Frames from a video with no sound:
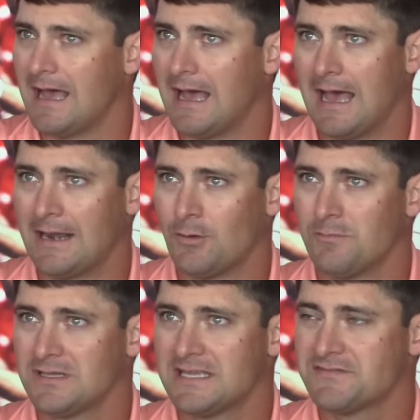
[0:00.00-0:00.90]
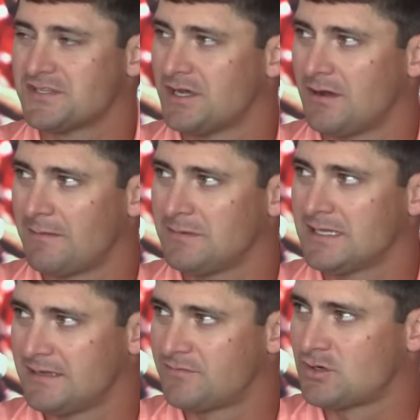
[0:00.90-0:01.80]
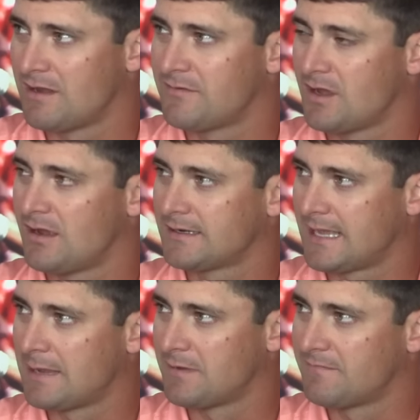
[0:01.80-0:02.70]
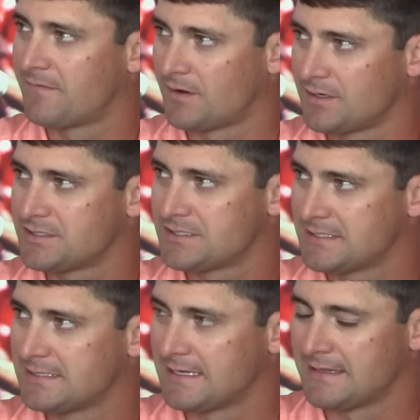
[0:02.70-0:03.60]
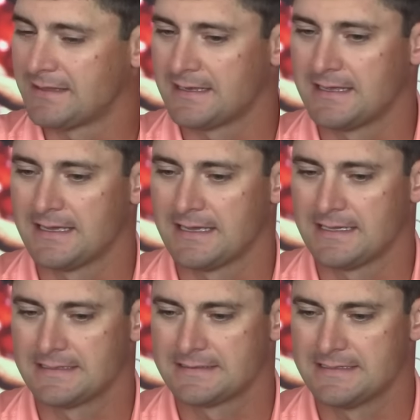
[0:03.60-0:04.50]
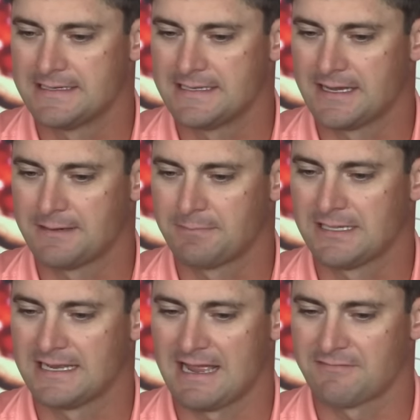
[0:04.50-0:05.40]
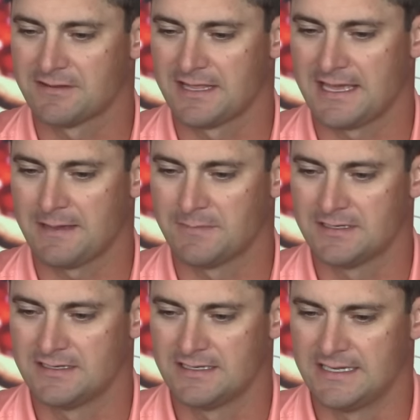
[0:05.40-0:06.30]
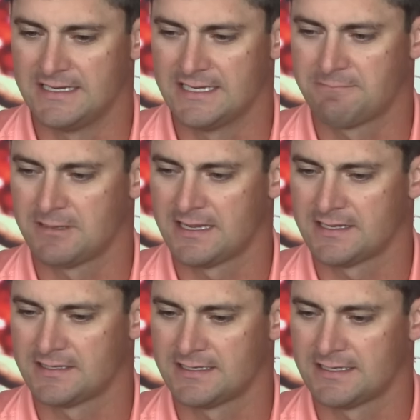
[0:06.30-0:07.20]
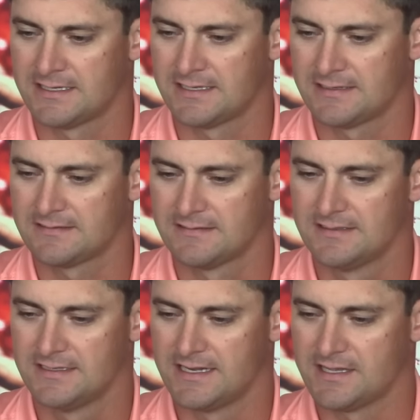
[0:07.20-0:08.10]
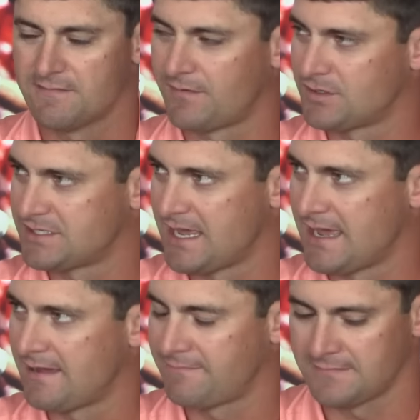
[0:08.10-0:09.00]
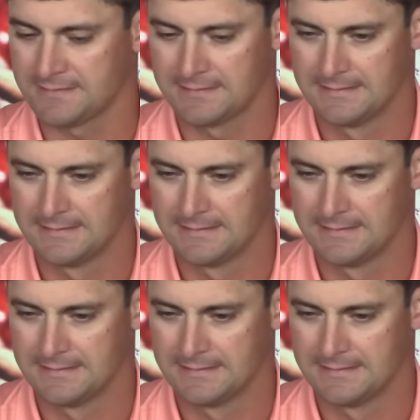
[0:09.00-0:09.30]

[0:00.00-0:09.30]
I don't believe so. I believe Trevion came in first, and then uh, Deon played after that. But he did play in the uh, in the first half, and